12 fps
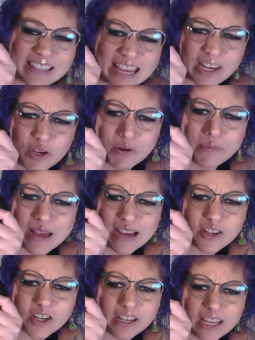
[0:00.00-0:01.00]
can you
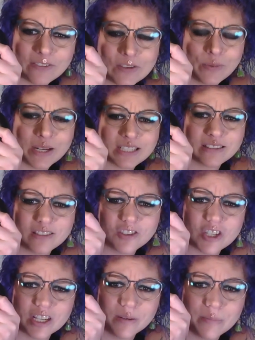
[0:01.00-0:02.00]
imagine if you went to the
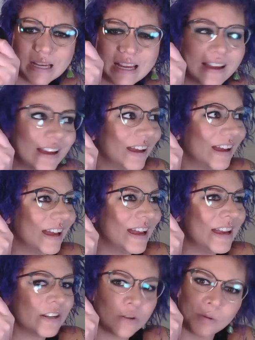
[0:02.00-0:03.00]
gym
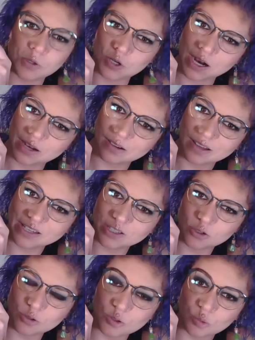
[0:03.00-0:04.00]
and you were trying to like
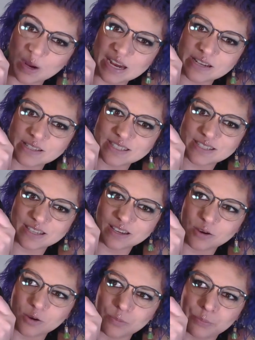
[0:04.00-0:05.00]
use weights,
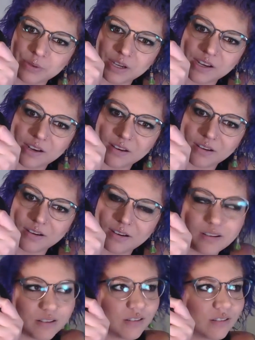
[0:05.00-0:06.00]
but
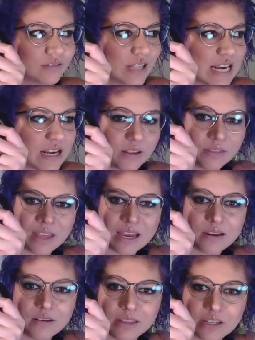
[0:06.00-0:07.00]
like
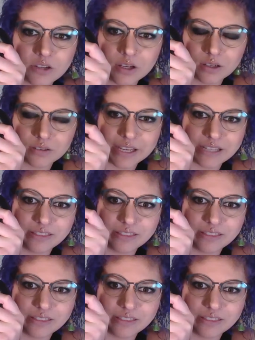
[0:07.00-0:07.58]
they they took like